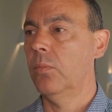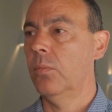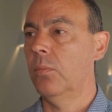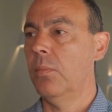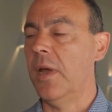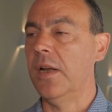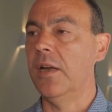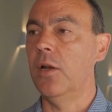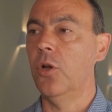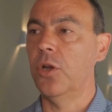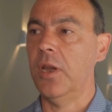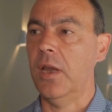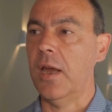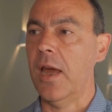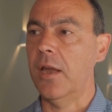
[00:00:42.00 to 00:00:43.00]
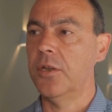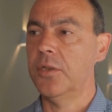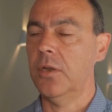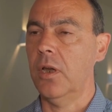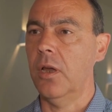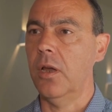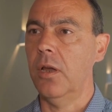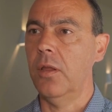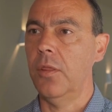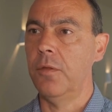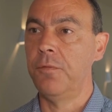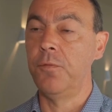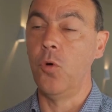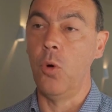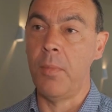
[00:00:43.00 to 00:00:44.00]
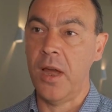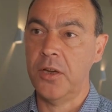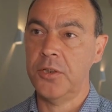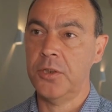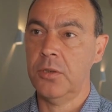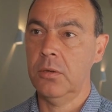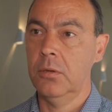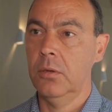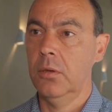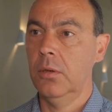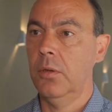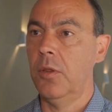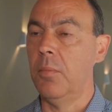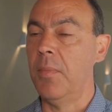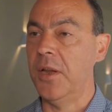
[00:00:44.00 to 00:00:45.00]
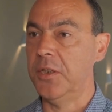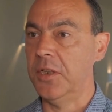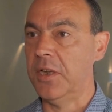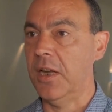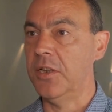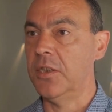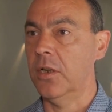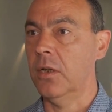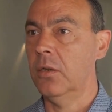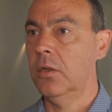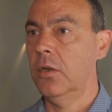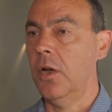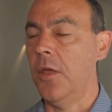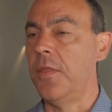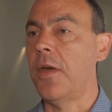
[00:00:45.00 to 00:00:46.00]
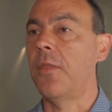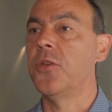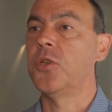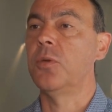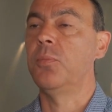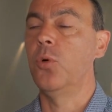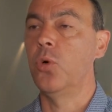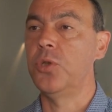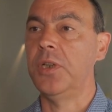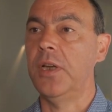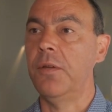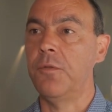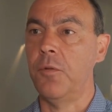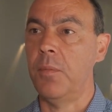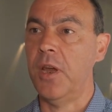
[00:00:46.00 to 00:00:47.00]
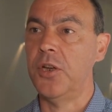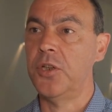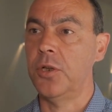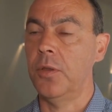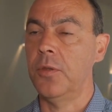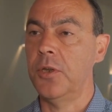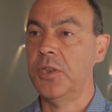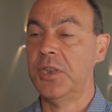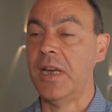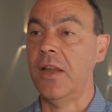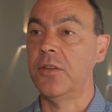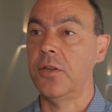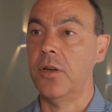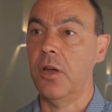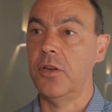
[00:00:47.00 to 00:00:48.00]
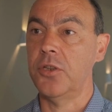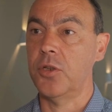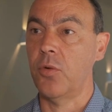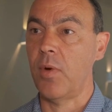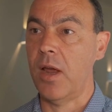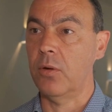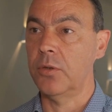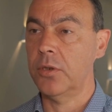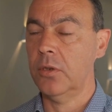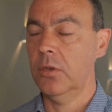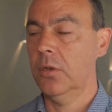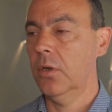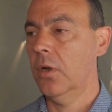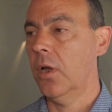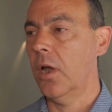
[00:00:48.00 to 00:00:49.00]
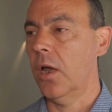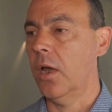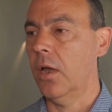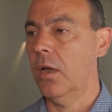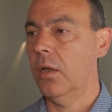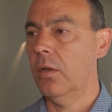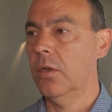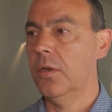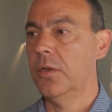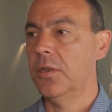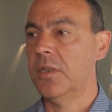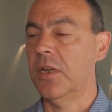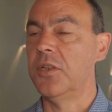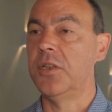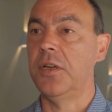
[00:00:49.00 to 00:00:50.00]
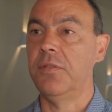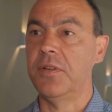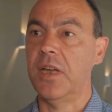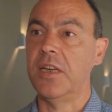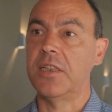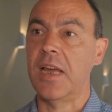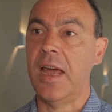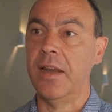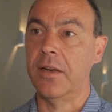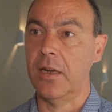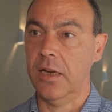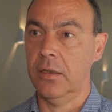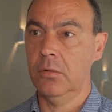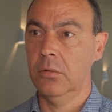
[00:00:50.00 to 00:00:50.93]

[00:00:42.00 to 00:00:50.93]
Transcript: mainly looking at the formats, the metadata and the other supporting information that's standardized around sensitive data handling.